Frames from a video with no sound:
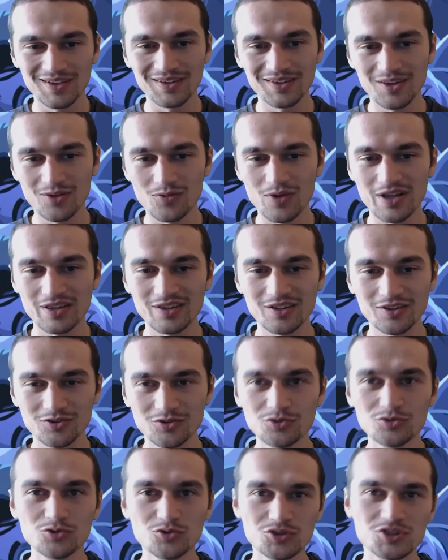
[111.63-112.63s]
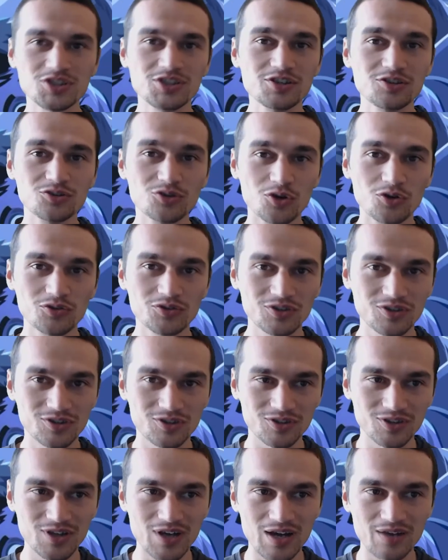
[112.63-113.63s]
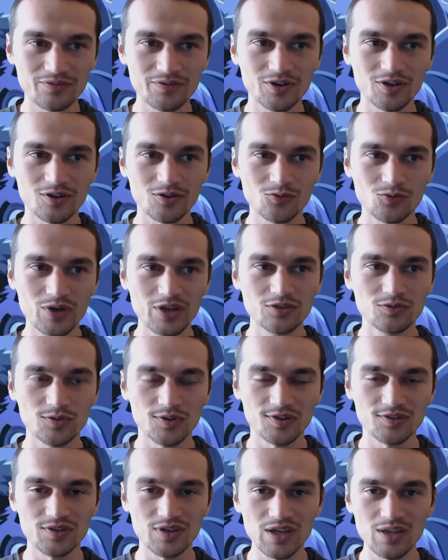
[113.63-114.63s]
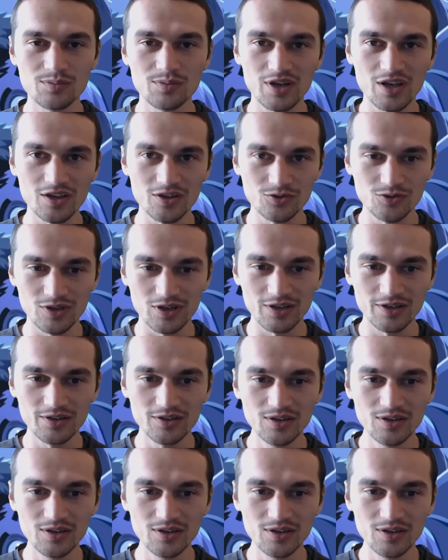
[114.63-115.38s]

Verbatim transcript: the one that you usually don't cover when you stream regularly,